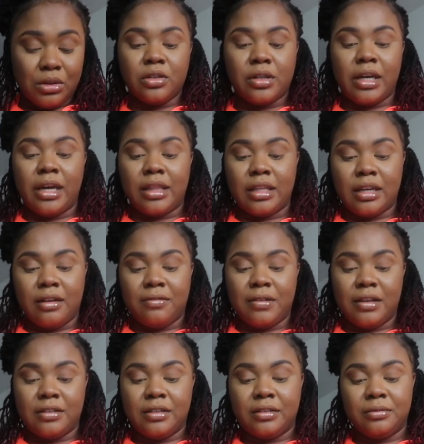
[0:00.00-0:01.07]
Okay, I think I
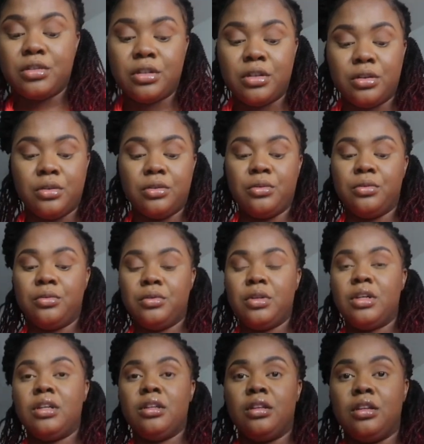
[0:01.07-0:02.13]
found it. So
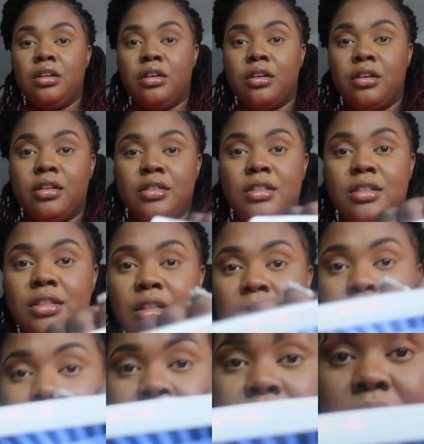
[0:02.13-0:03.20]
the girls are
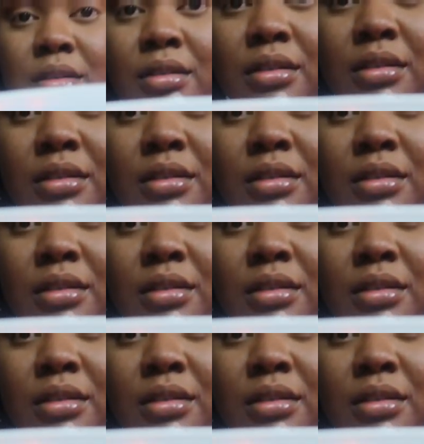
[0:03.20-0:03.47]
sleeping,